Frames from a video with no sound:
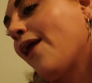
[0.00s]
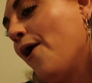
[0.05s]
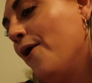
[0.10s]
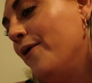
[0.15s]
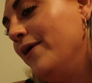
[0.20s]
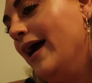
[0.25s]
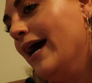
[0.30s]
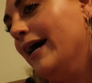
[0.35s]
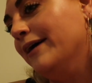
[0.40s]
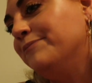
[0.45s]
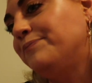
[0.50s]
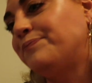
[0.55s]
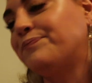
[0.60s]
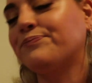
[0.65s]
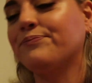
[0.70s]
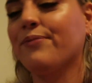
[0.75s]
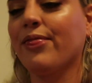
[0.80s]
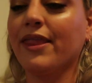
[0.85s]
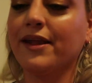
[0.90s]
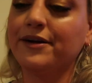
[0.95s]
Oh yeah.
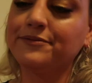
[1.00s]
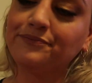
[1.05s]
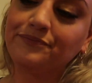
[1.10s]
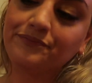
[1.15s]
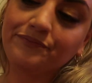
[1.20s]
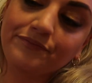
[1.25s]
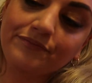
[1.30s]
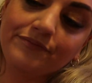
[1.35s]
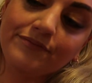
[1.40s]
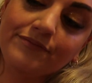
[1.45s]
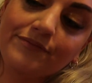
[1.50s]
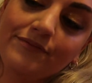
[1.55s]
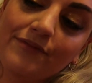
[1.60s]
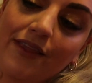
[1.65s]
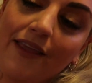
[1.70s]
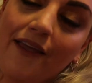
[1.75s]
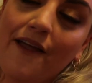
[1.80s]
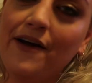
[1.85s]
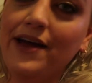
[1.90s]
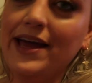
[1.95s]

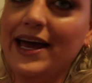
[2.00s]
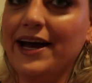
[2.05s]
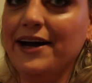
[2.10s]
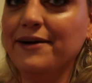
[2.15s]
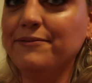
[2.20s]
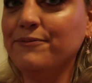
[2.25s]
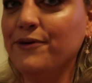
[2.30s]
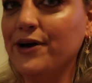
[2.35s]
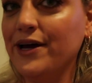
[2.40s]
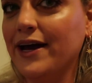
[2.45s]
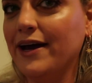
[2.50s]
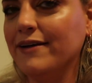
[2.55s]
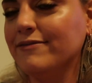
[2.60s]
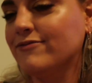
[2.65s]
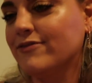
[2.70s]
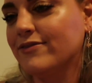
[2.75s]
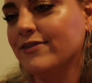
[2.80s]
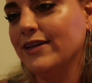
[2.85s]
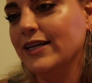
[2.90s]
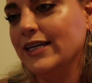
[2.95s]
Oh yeah.
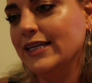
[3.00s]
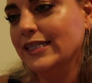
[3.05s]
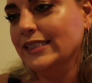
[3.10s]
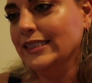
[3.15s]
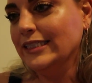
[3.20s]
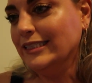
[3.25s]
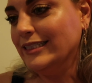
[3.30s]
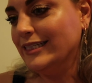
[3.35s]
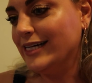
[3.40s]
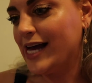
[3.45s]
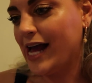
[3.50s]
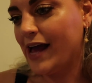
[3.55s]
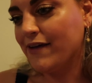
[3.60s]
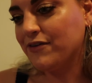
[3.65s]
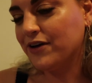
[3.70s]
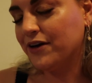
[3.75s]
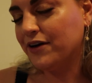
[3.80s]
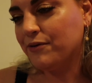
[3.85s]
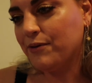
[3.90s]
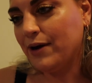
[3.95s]
I've
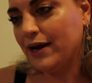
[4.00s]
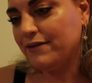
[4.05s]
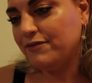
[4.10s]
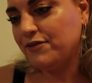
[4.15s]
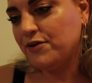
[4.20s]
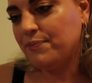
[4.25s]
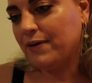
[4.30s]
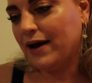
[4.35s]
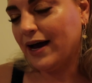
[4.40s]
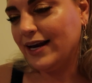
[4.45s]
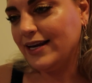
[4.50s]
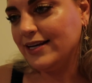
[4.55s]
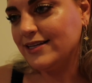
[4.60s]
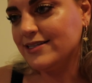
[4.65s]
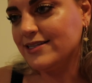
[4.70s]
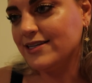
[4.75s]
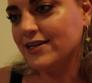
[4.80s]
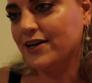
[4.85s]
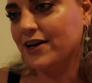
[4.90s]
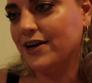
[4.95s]
got quite a few
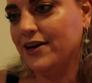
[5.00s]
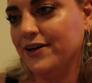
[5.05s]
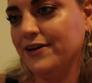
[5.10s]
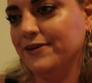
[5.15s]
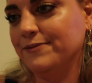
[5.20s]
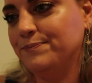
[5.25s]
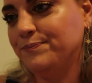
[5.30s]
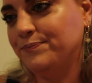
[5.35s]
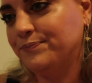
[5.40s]
parties to go to.